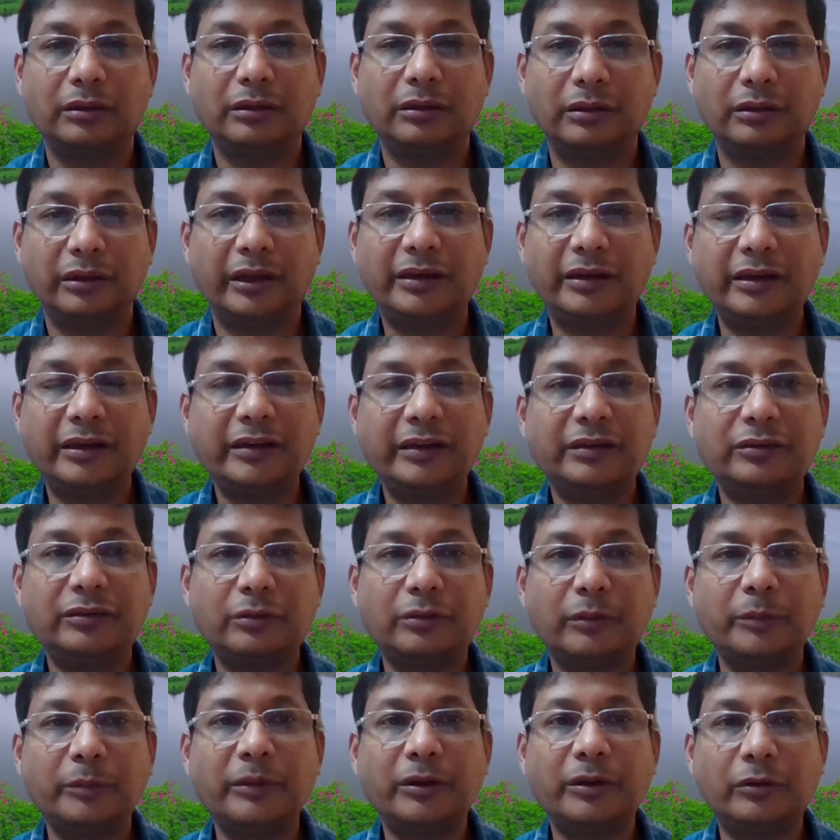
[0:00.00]
at least some of
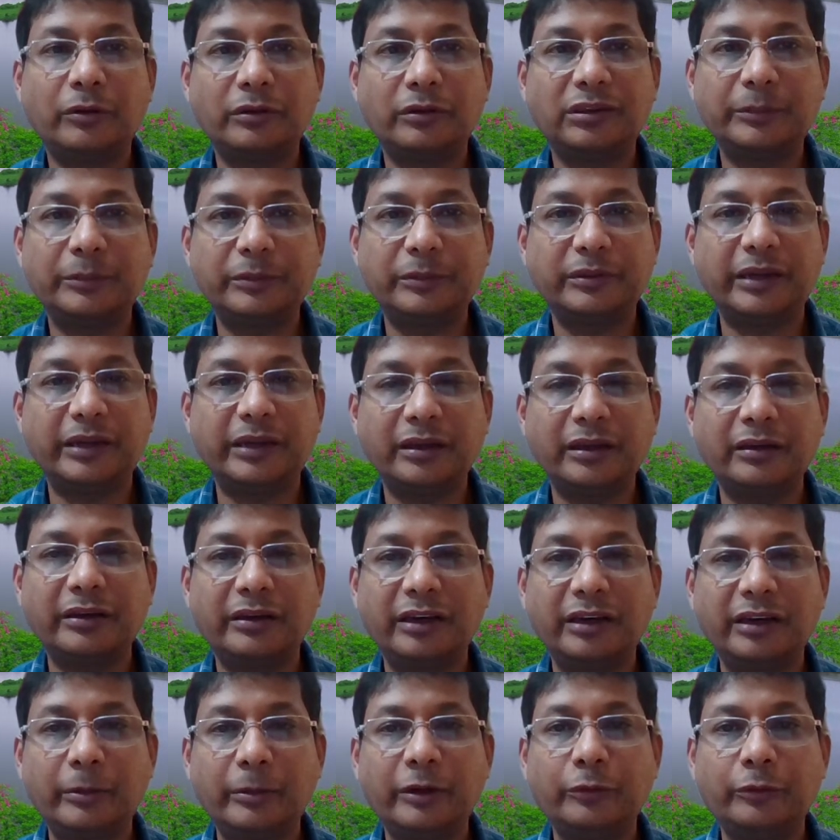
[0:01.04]
the concepts I can
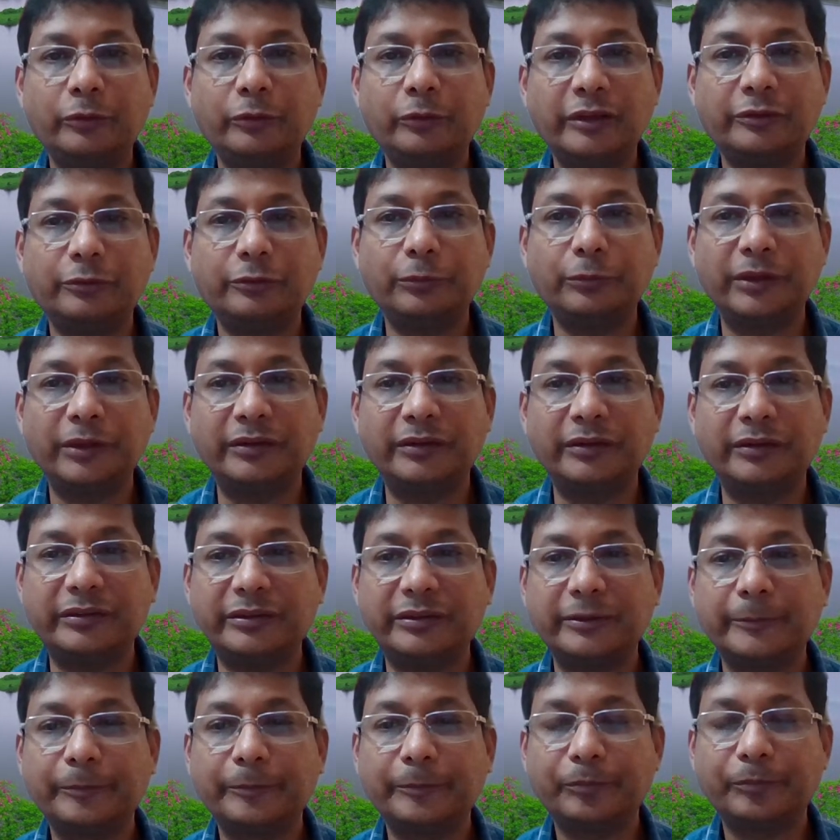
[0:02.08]
deliver to the students.
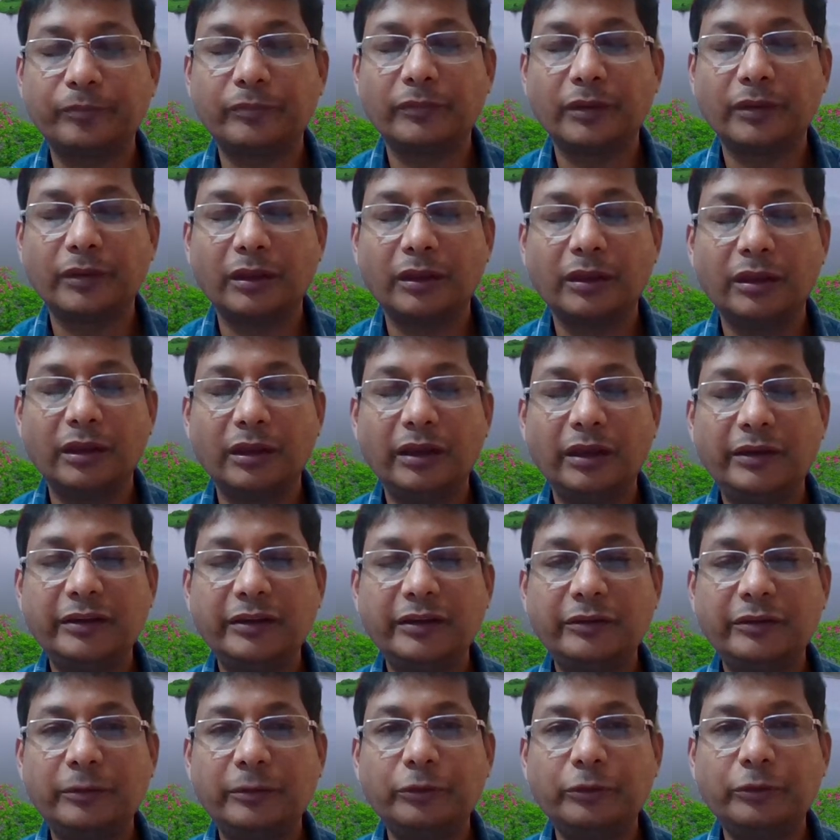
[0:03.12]
It is
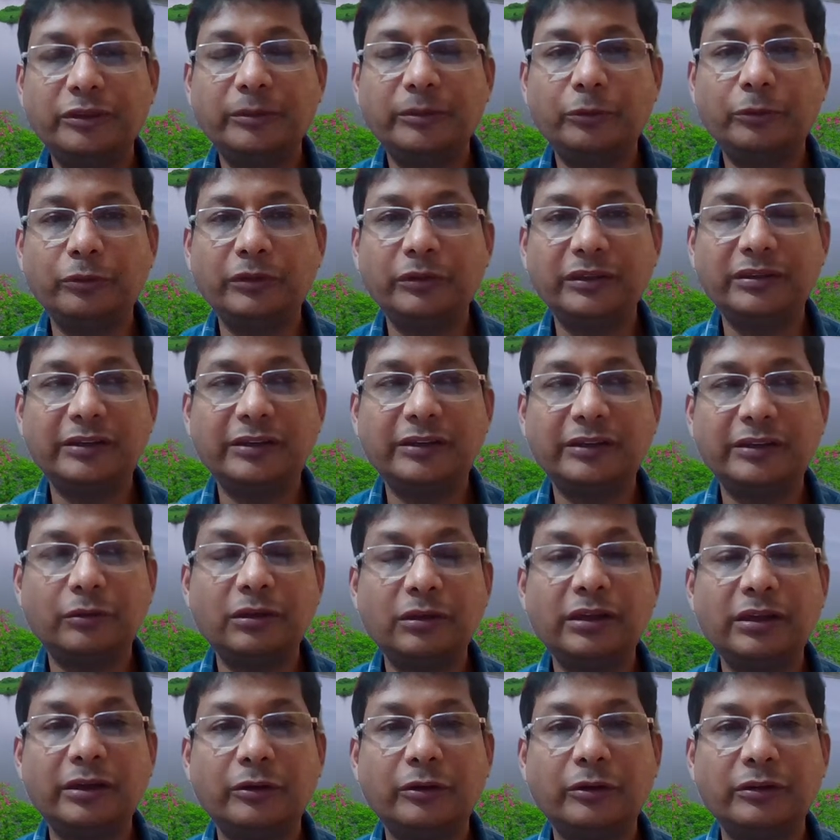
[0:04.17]
not possible to discuss
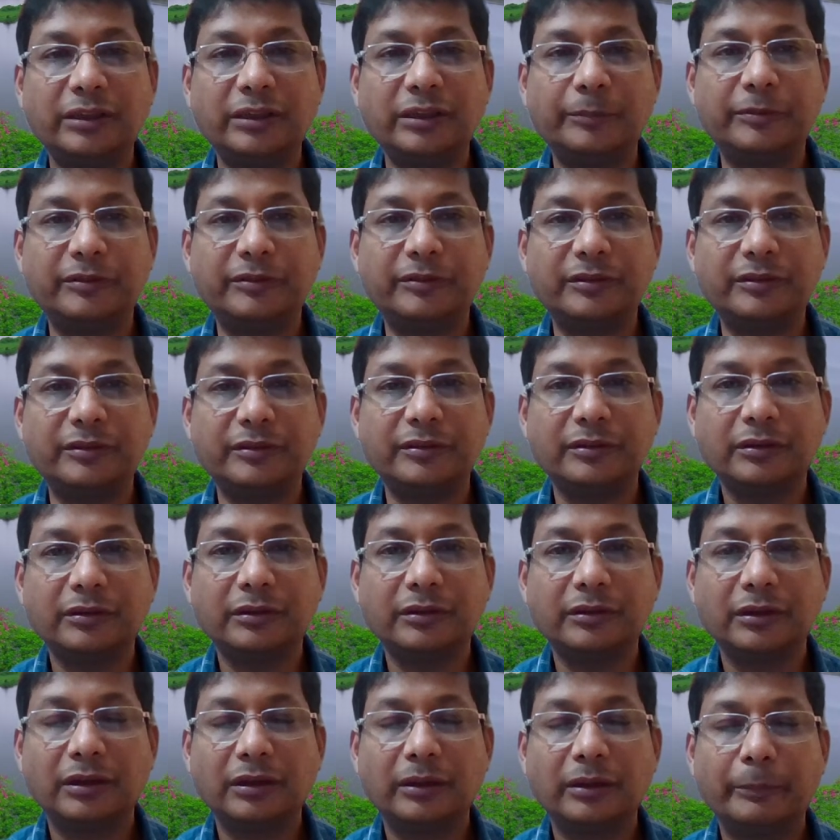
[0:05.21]
all the concepts,
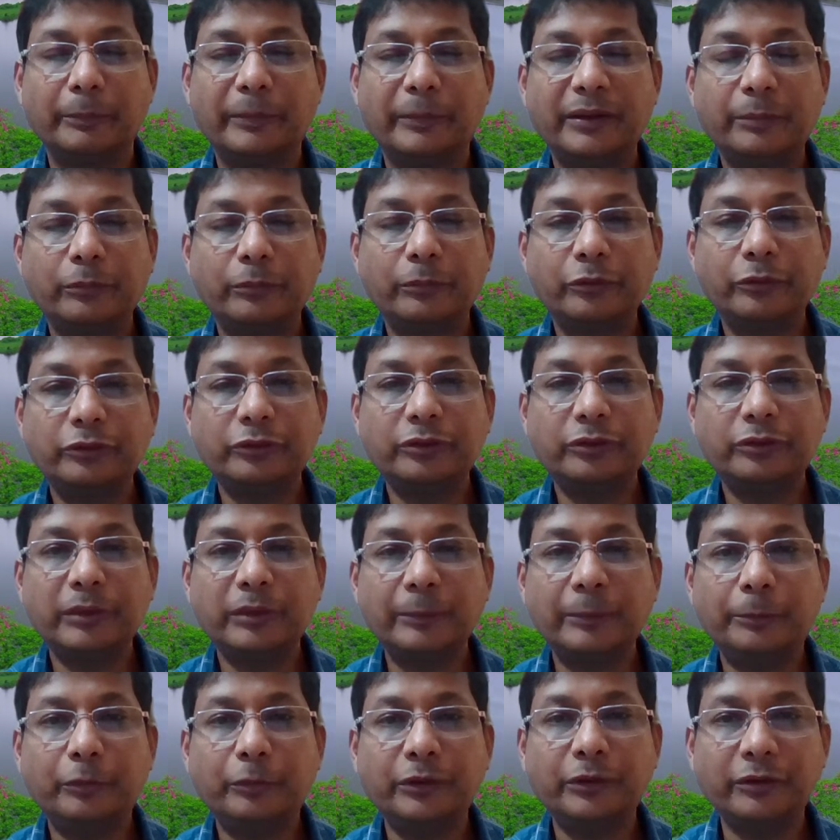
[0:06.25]
but most of the
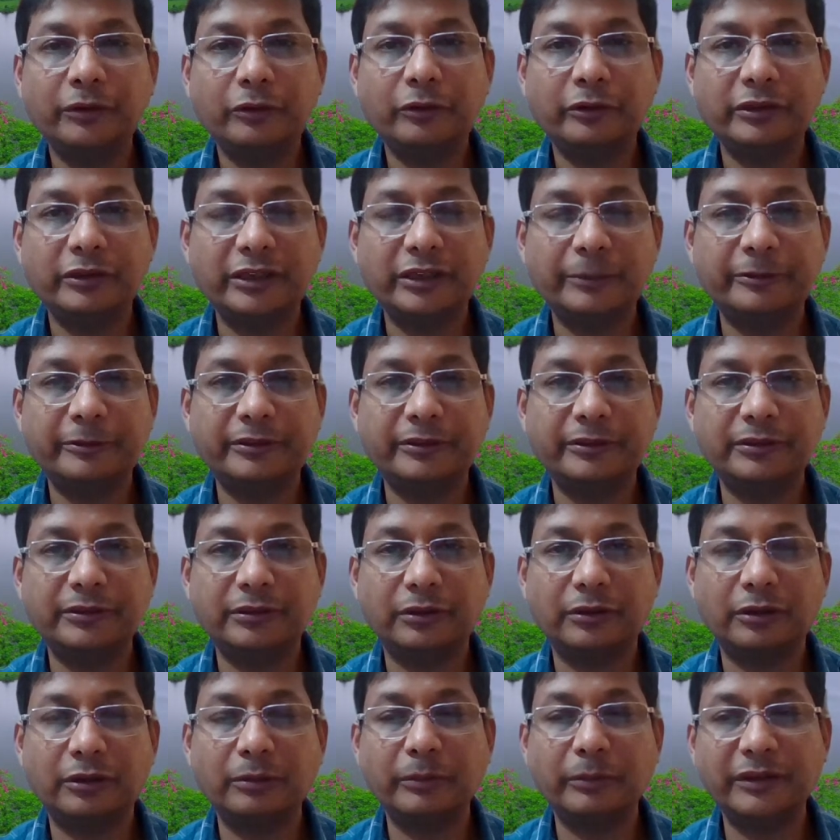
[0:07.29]
important concepts
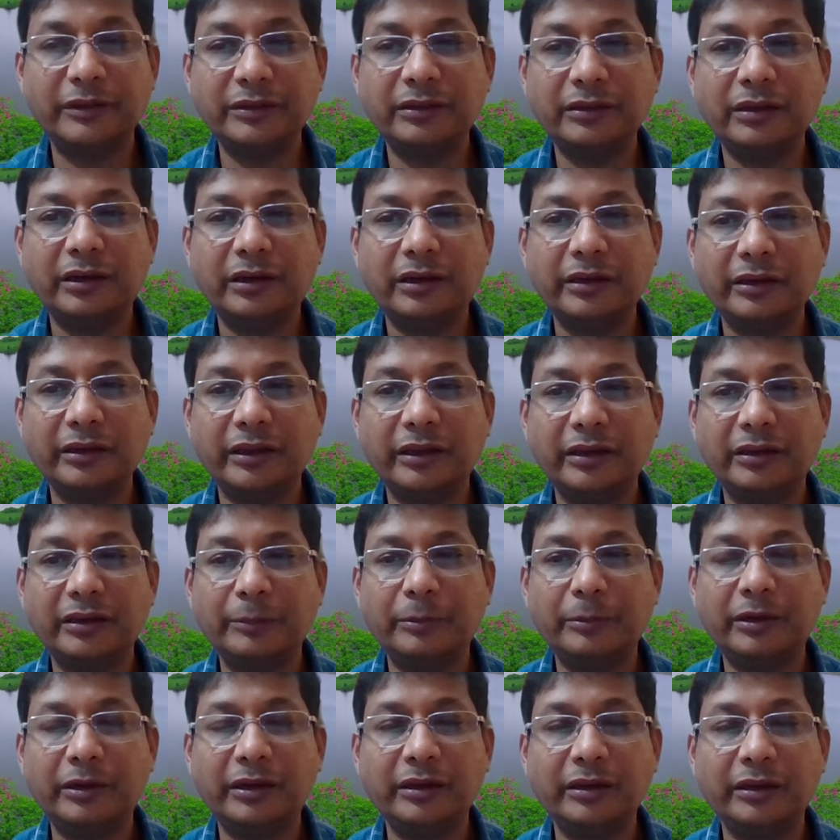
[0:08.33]
on machine learning and
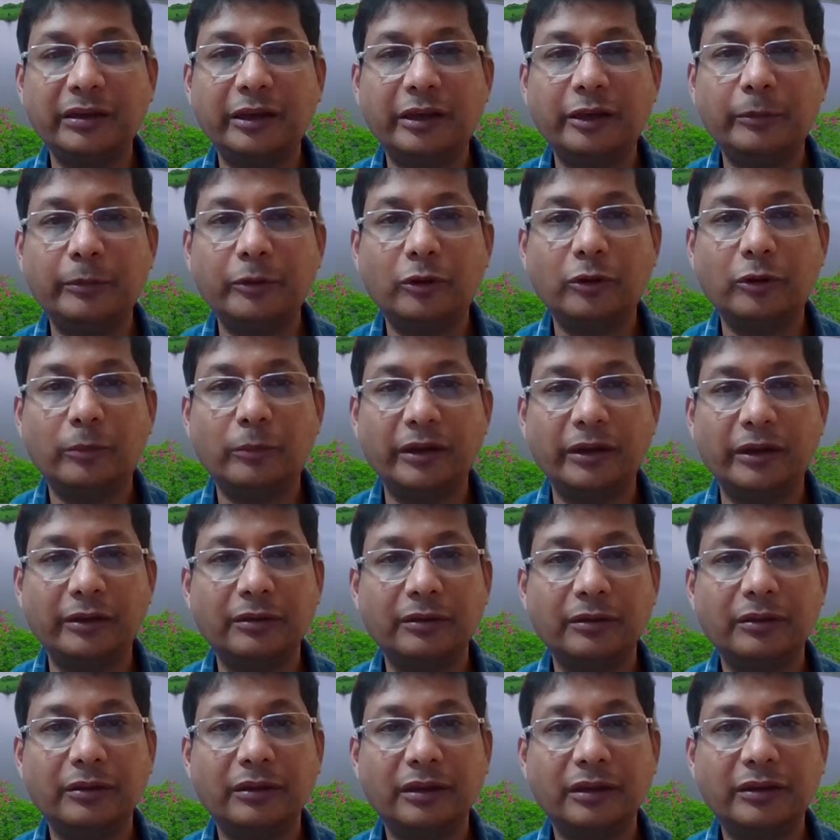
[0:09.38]
deep learning I will be covering
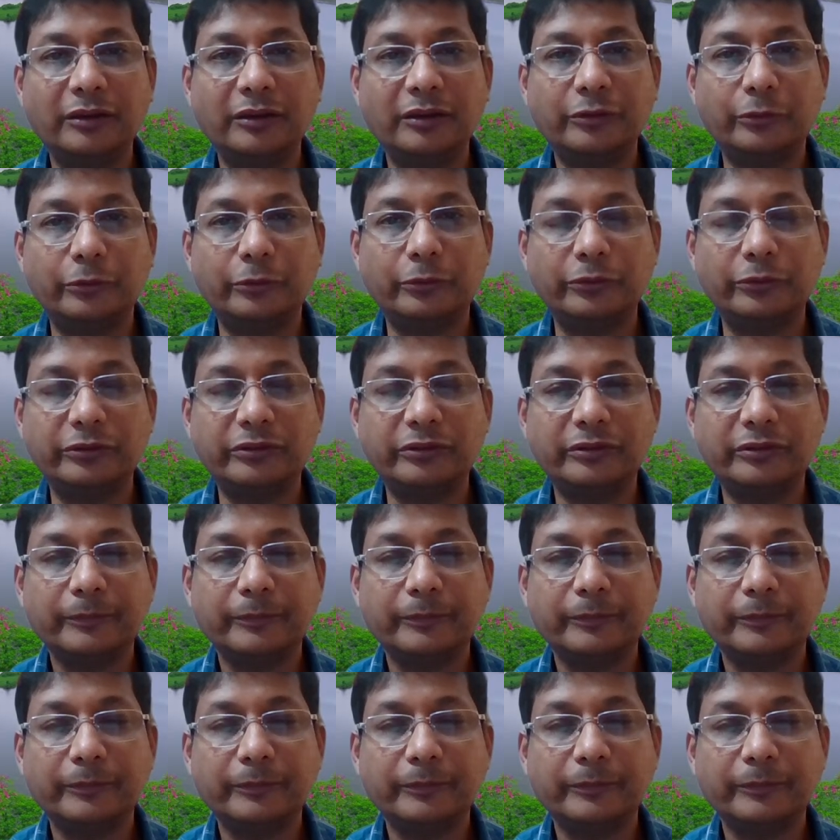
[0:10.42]
in this course.